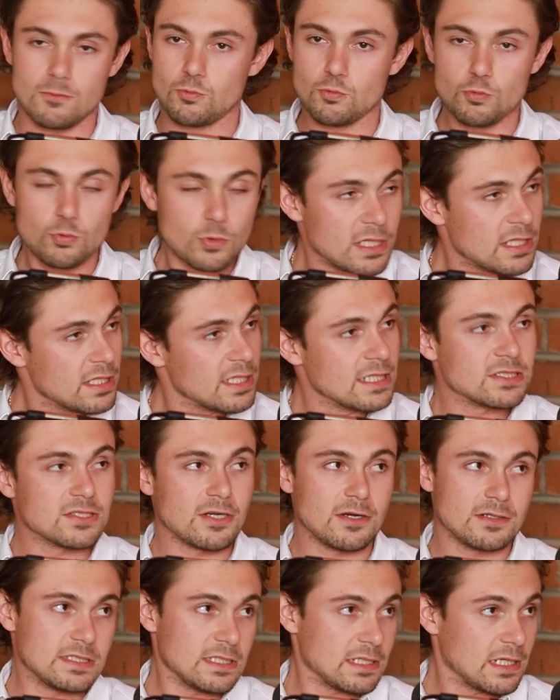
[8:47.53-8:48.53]
really
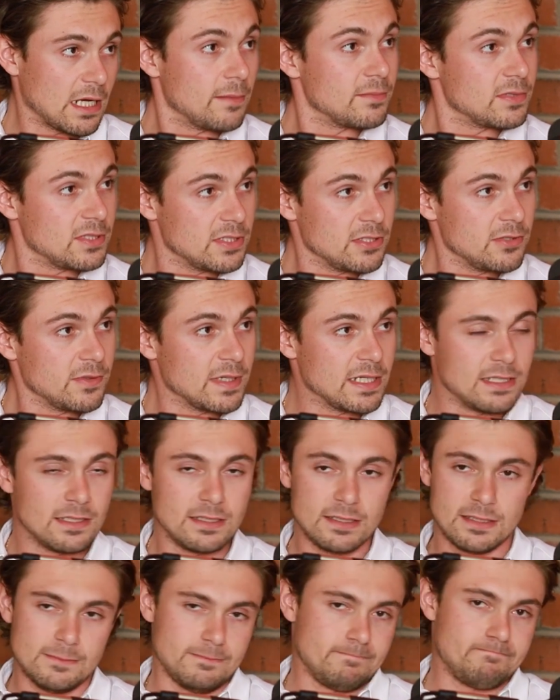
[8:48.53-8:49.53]
starts to come to you. And
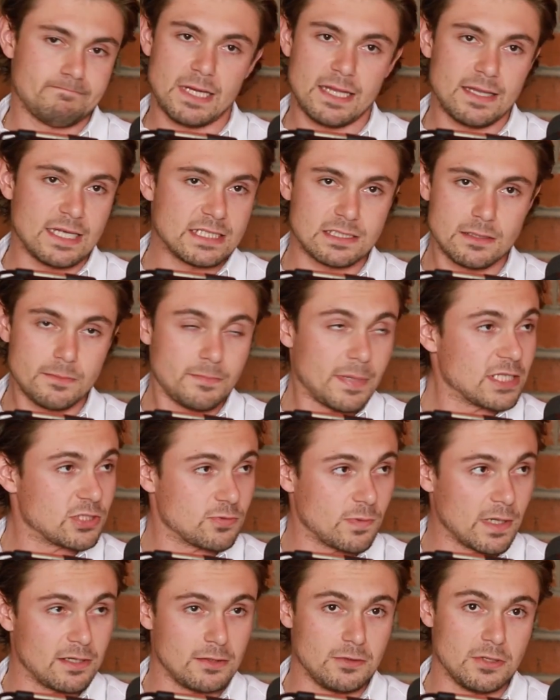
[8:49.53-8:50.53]
that's the best
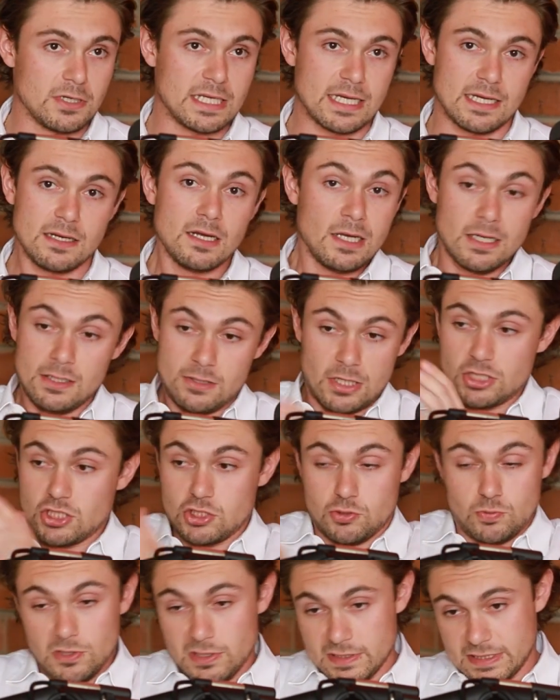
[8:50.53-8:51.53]
way to look at not
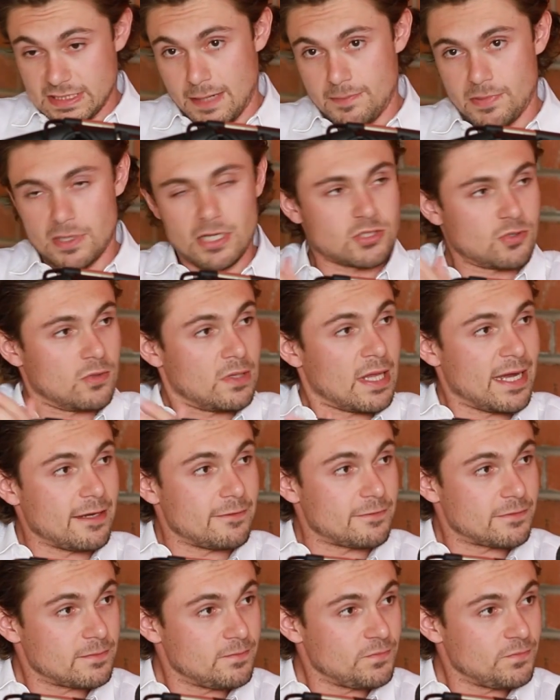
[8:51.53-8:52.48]
just real estate, but also life.